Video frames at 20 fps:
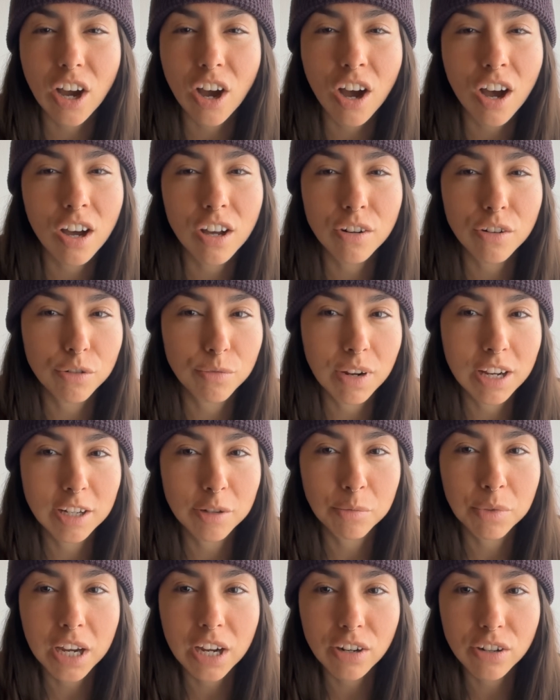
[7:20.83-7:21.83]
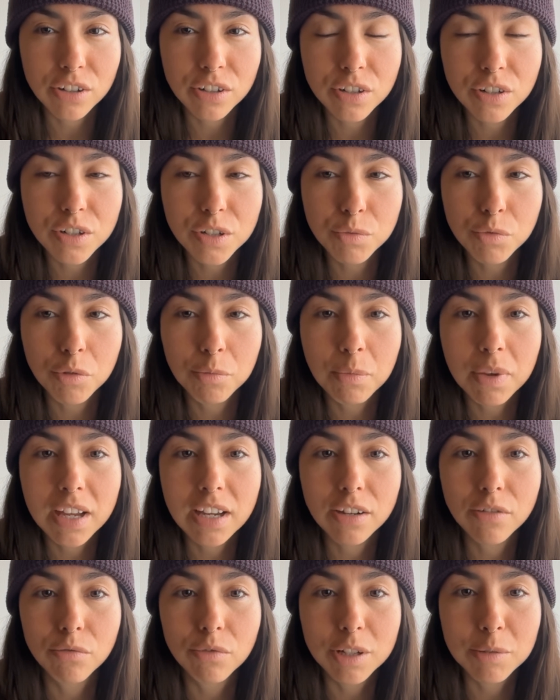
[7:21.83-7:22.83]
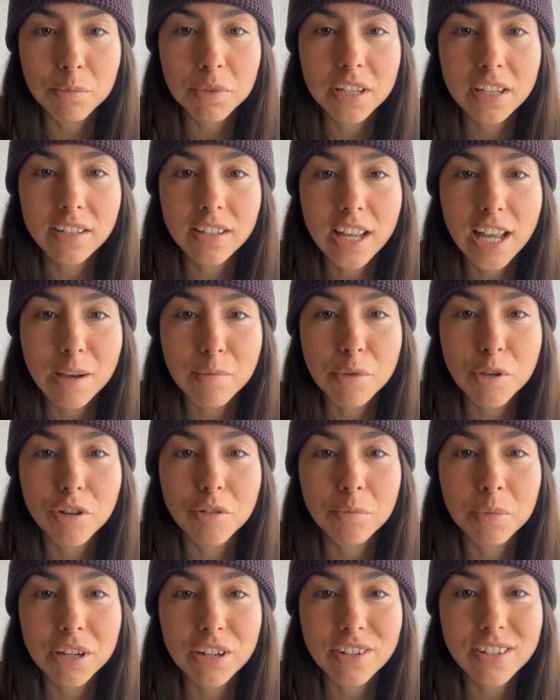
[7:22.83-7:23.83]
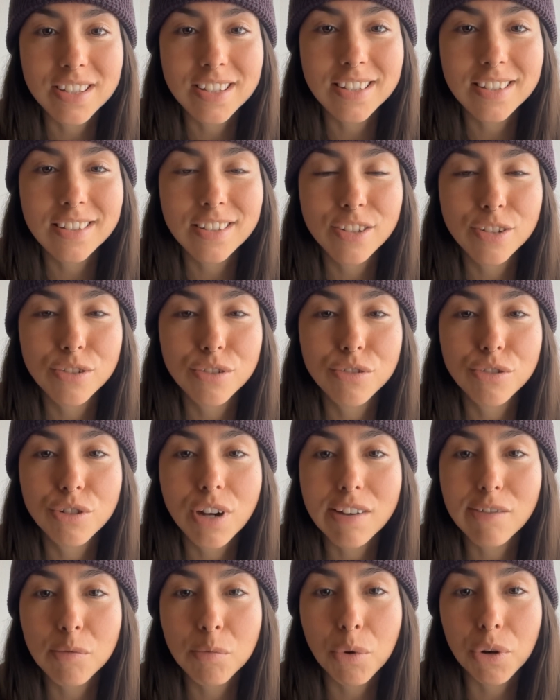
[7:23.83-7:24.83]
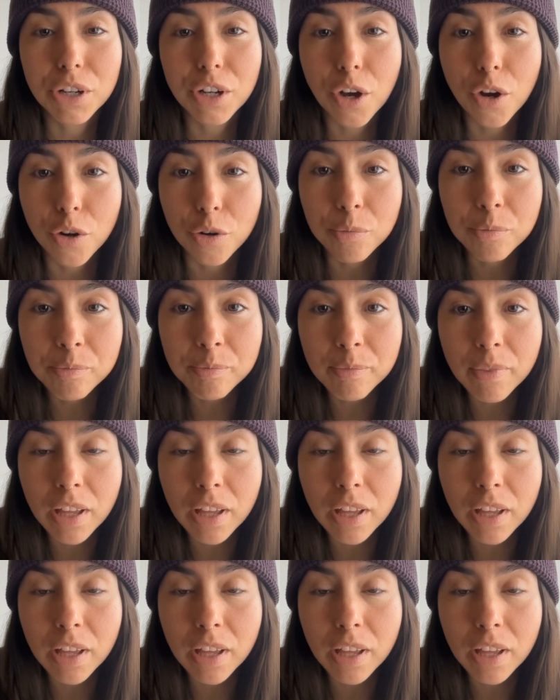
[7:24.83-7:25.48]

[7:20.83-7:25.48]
odd or random characters will make repeat cameo appearances to drive a point home,